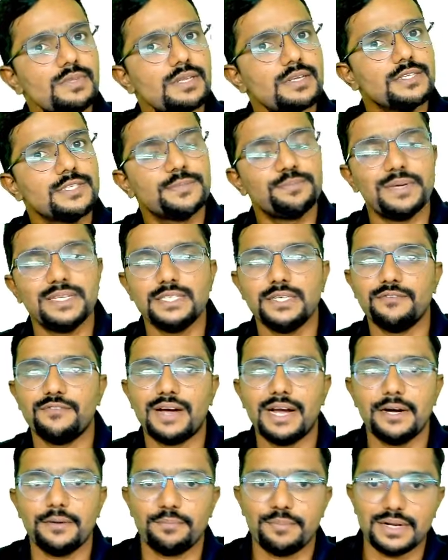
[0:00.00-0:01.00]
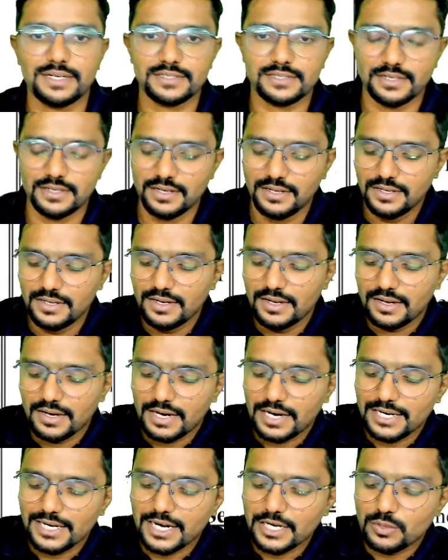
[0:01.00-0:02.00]
Specified person.
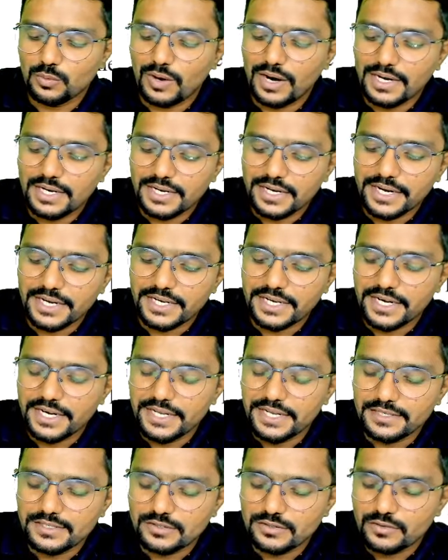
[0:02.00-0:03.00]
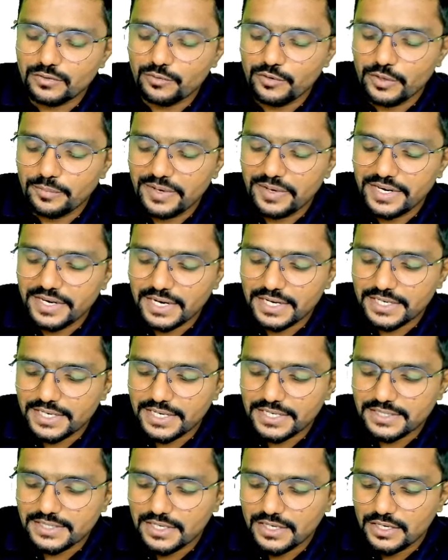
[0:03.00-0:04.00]
And at what rate TDS would be
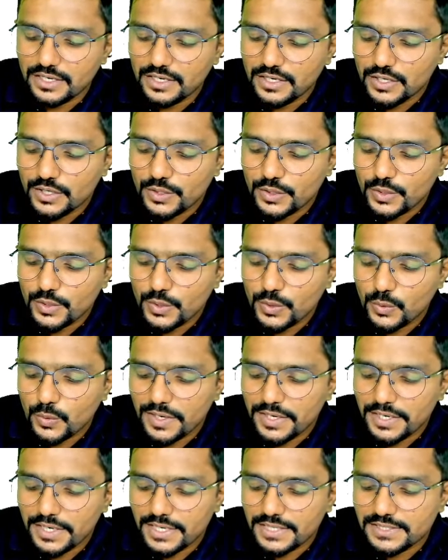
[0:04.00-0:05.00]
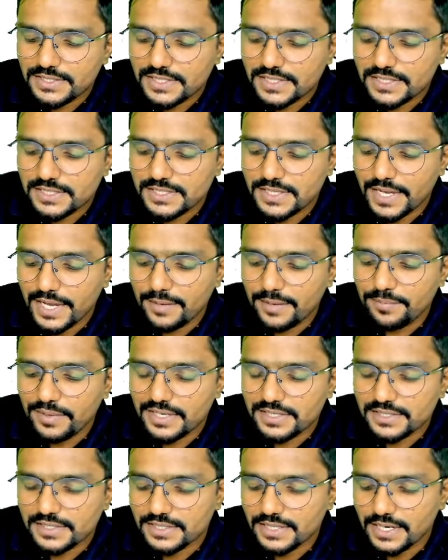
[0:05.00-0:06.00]
deducted, sir? 206AB
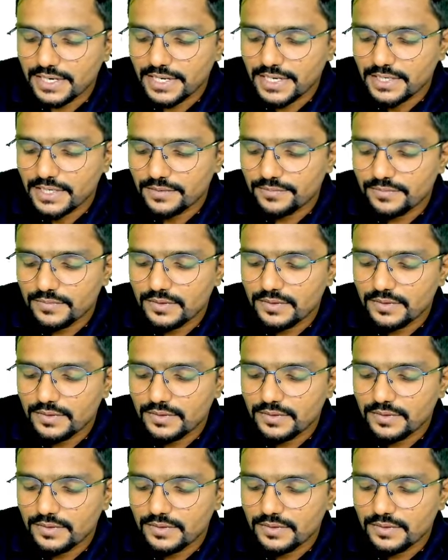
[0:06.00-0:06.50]
is telling.